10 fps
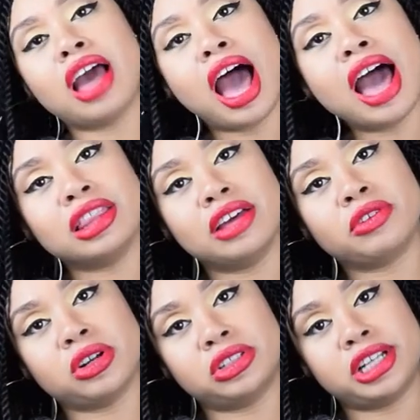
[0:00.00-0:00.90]
I love
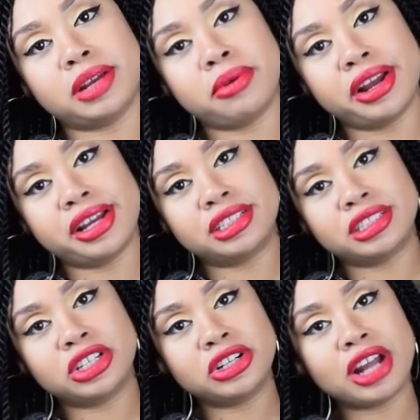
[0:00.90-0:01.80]
crochet braids.
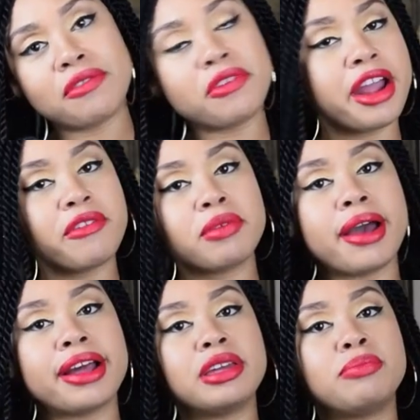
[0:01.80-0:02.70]
They're not for
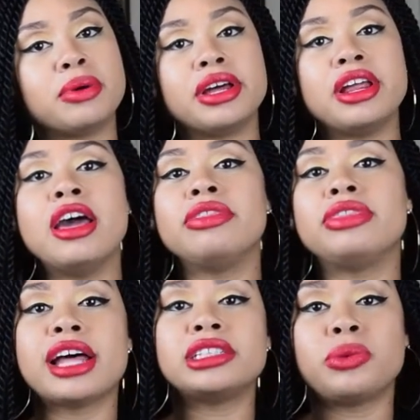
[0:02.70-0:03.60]
everybody, but
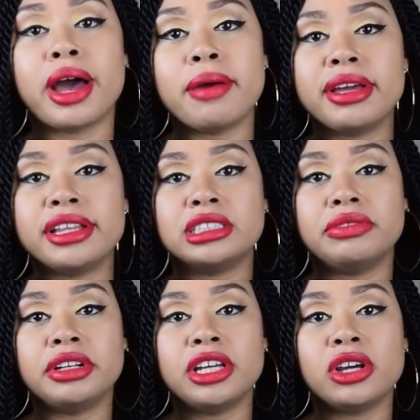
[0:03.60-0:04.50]
that's why I made this
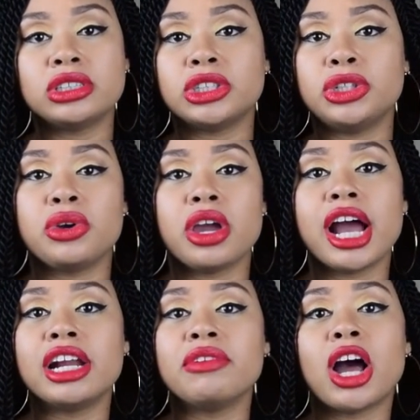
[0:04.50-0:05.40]
video so you can
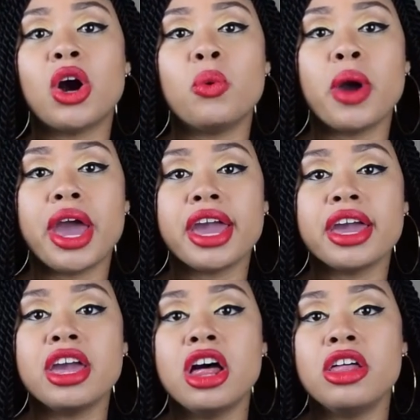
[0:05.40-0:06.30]
kind of
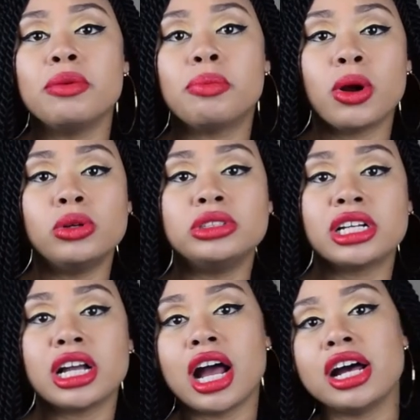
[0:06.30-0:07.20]
outweigh the pros
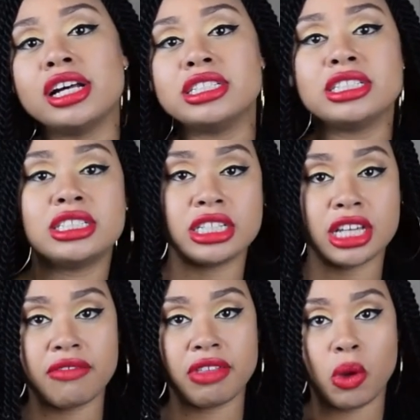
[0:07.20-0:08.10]
and cons and
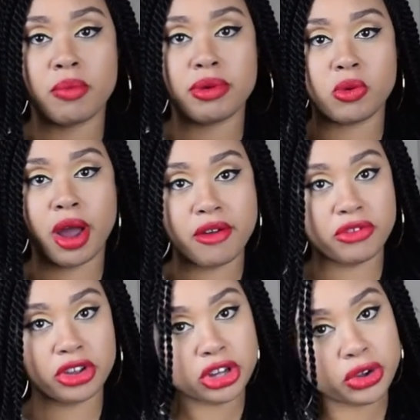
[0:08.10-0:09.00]
see if they would be right
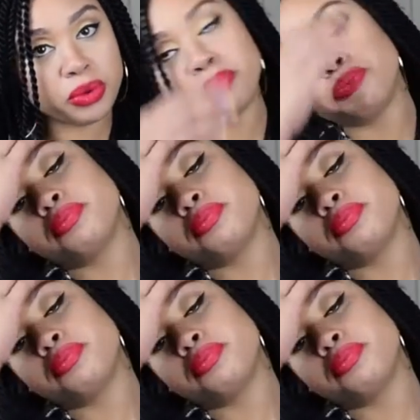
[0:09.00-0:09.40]
for you.